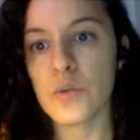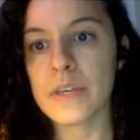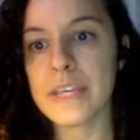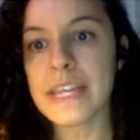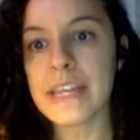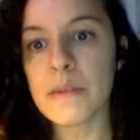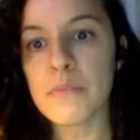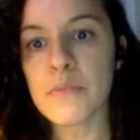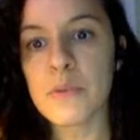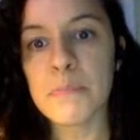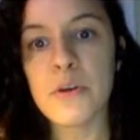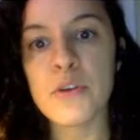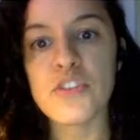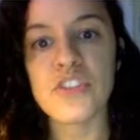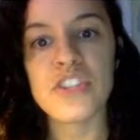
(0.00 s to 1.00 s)
So GitHub
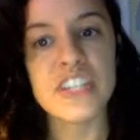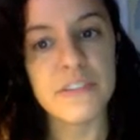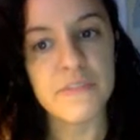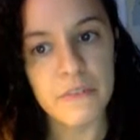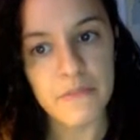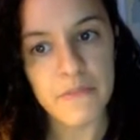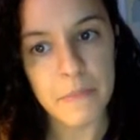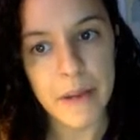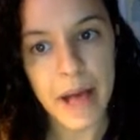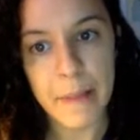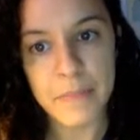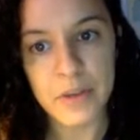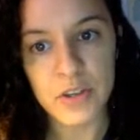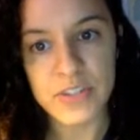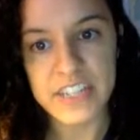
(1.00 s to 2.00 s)
repos are different from
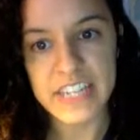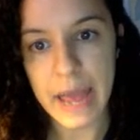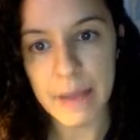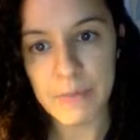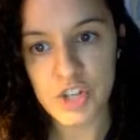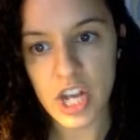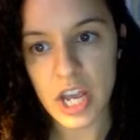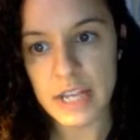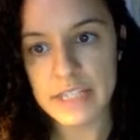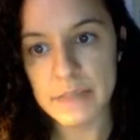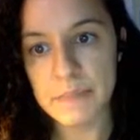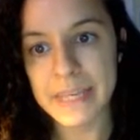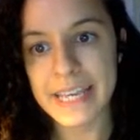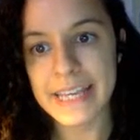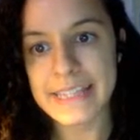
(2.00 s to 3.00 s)
Popcode
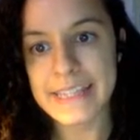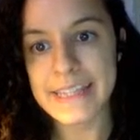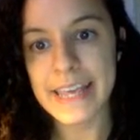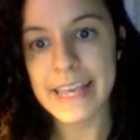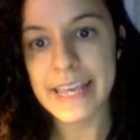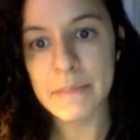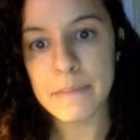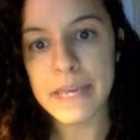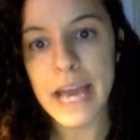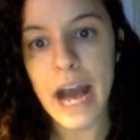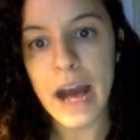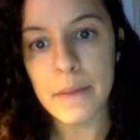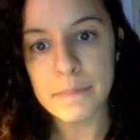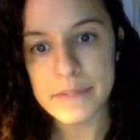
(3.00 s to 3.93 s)
snapshots because they can be